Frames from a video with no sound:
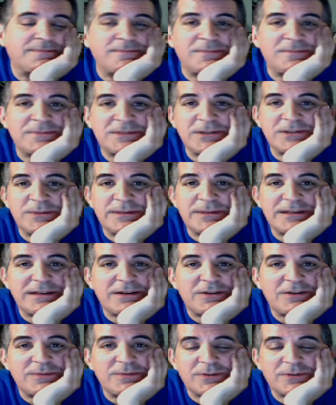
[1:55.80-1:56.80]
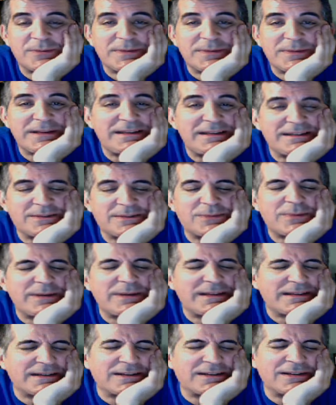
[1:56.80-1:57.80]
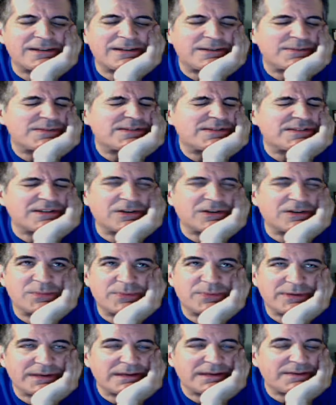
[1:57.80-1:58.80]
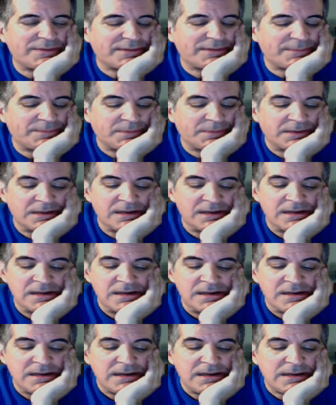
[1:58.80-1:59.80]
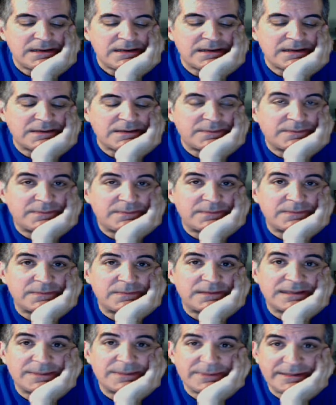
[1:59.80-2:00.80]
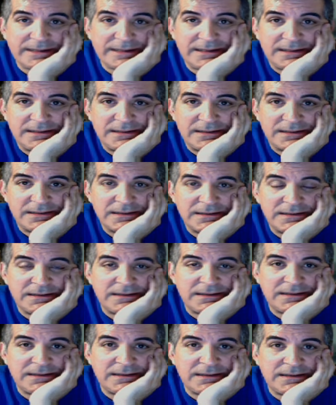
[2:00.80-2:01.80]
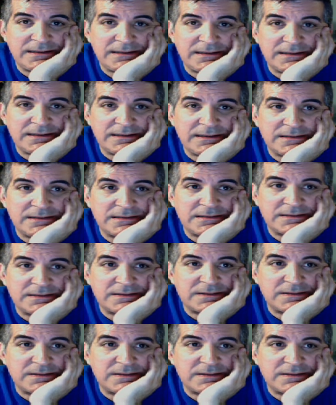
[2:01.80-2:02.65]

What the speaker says: It's all we can hope for, but he did really good. I'm so proud of him. Libby is